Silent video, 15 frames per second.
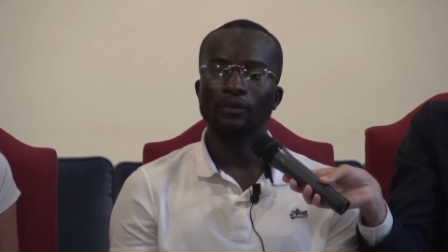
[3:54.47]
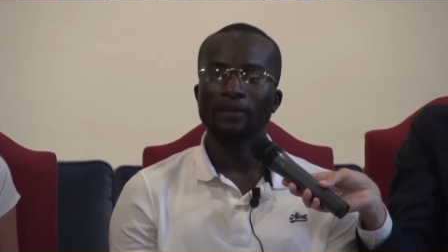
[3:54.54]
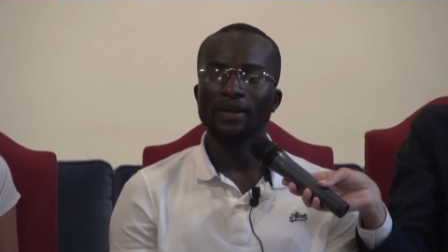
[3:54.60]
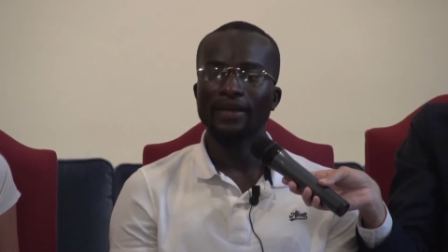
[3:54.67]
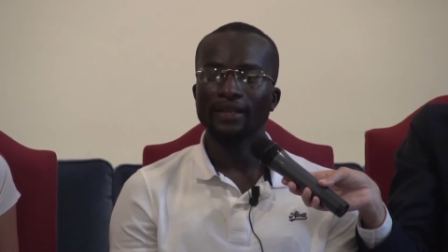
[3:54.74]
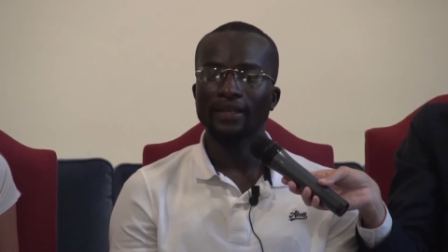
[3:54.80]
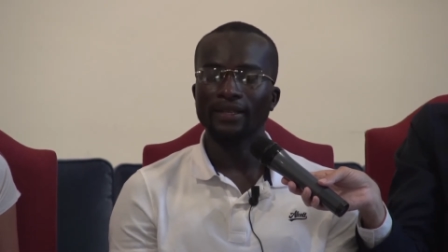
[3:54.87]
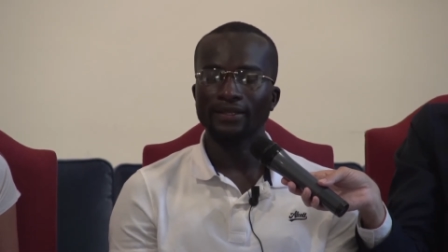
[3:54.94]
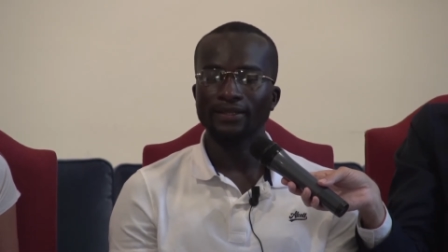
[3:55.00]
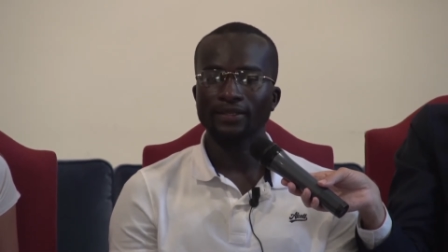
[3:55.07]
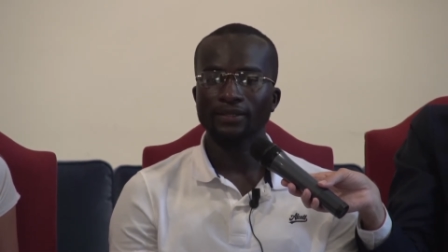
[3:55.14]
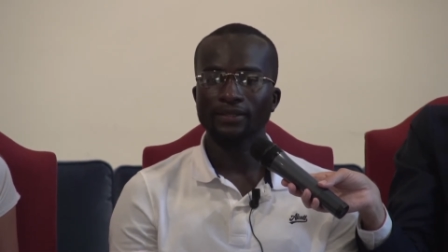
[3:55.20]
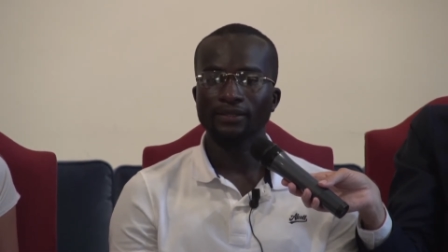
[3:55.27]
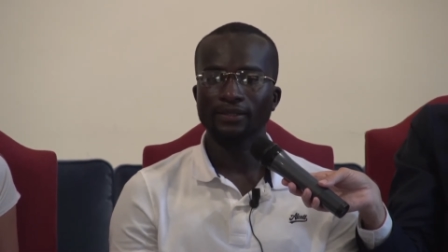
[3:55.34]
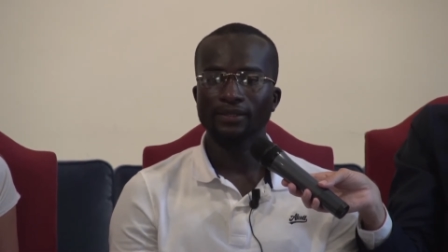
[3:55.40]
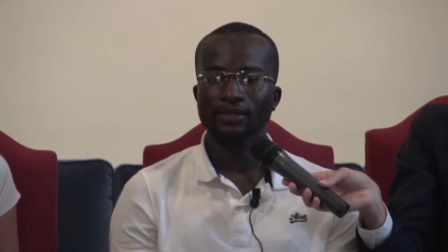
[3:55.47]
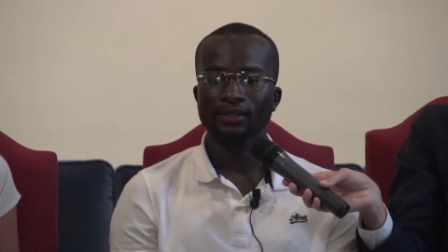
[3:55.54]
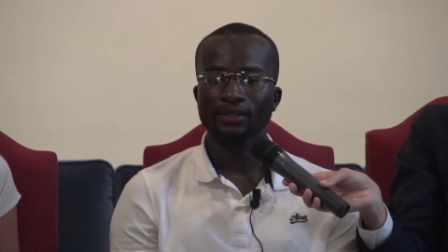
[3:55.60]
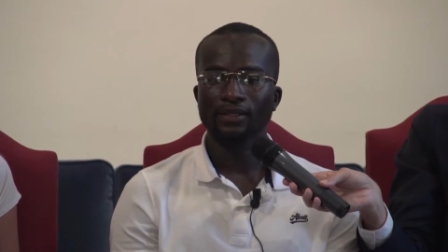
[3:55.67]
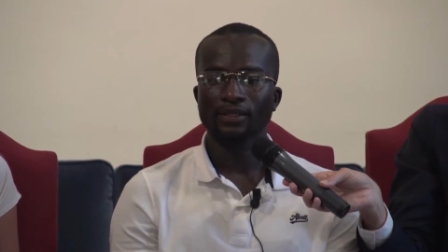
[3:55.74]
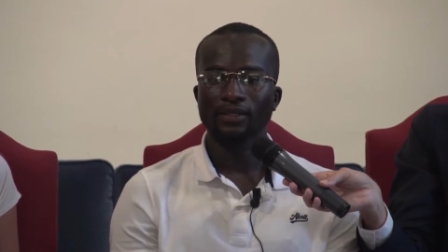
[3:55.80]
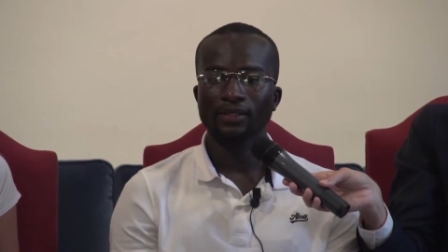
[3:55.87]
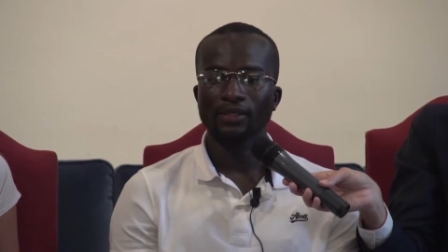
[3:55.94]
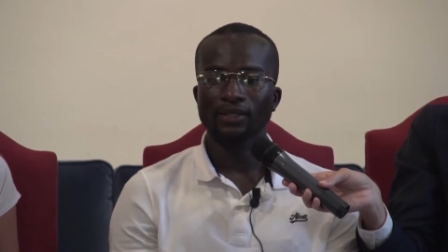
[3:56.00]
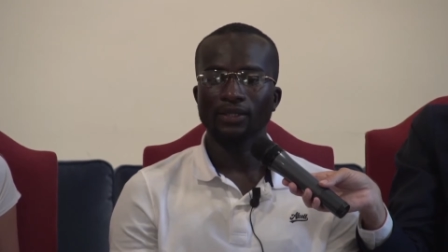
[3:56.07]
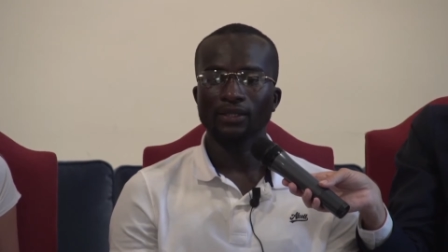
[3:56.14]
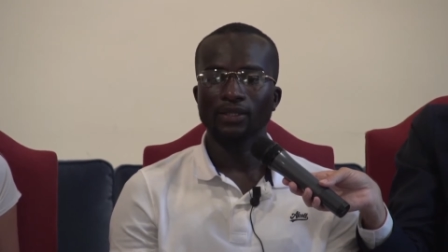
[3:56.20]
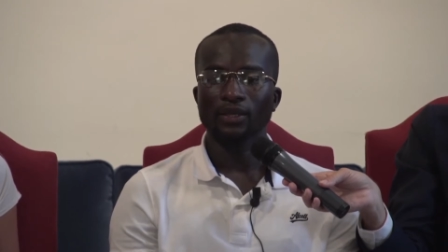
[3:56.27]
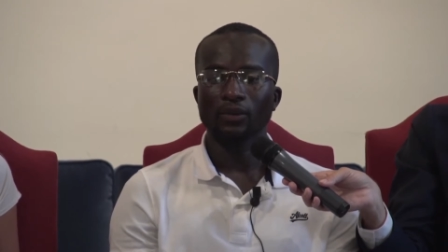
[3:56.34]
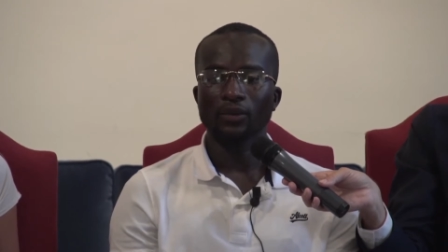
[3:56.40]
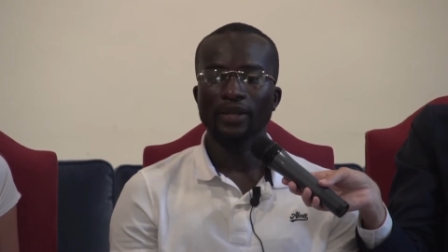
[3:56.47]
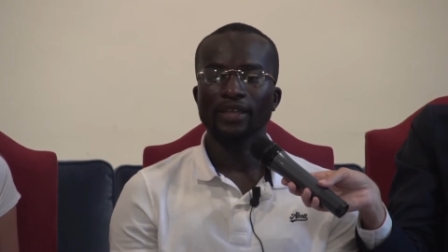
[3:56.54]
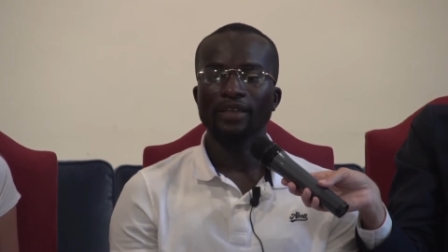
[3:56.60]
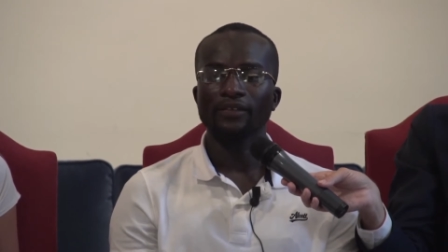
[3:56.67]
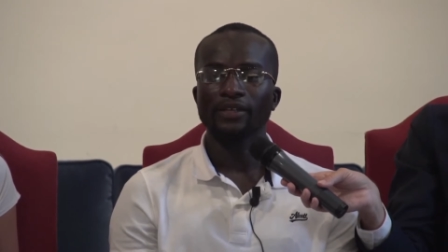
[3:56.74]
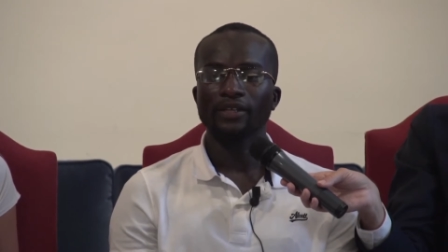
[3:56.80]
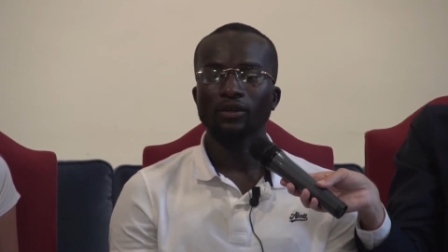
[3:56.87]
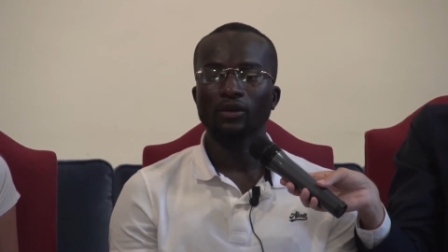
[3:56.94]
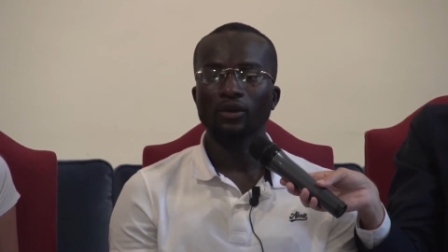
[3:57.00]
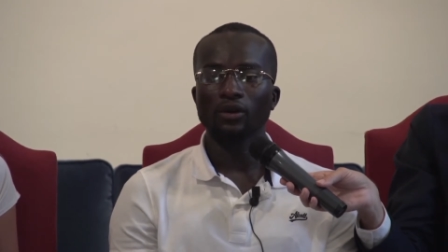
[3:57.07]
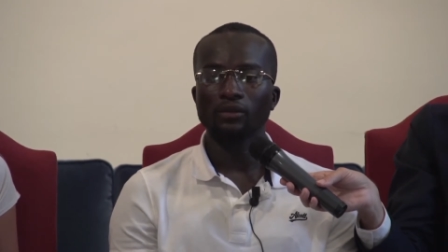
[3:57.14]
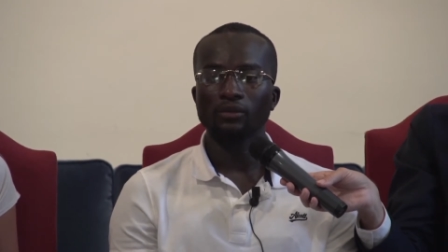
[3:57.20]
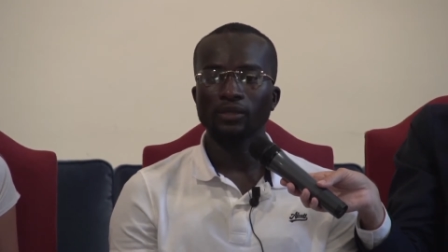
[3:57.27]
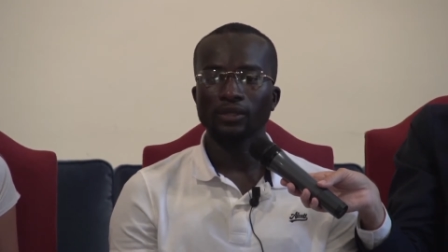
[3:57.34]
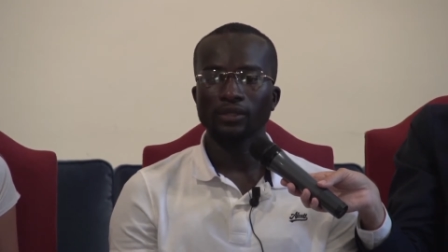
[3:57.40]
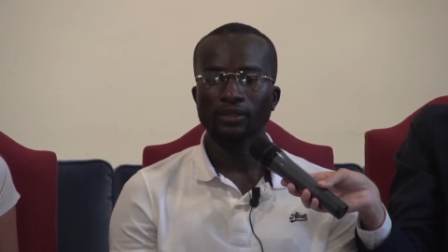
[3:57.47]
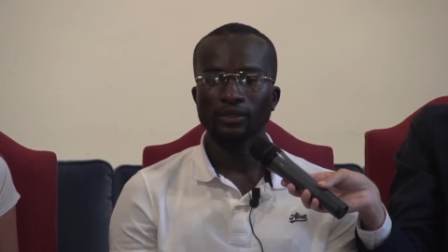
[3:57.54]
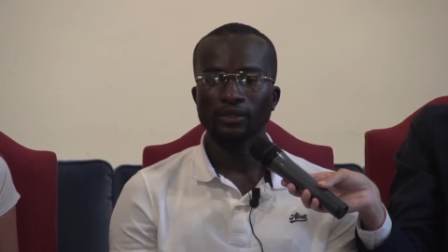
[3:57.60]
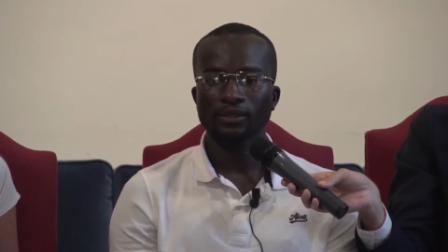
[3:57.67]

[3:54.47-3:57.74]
my release. Whenever they call me,